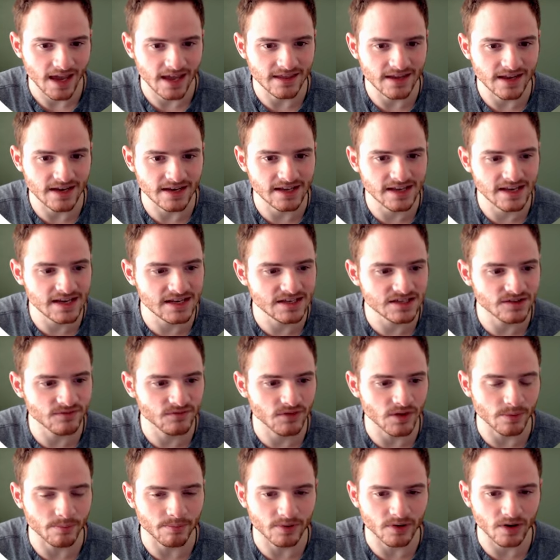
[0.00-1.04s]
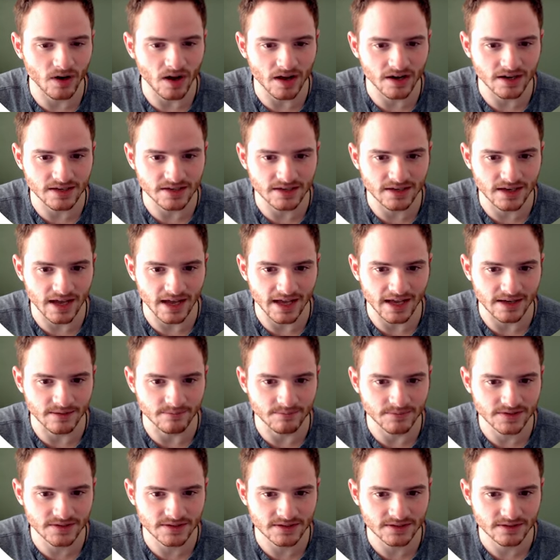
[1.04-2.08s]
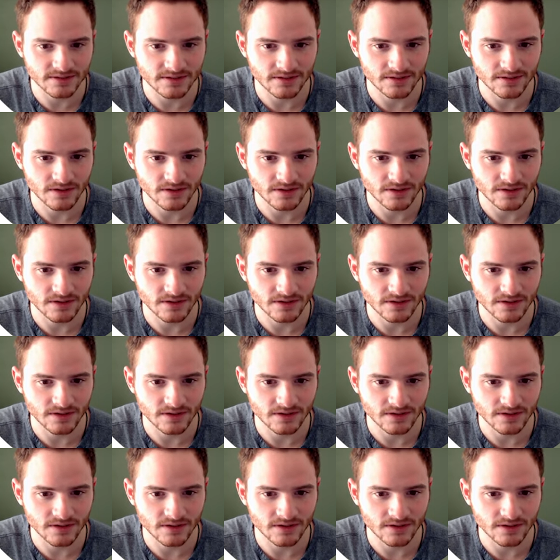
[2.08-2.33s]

And then each of their product names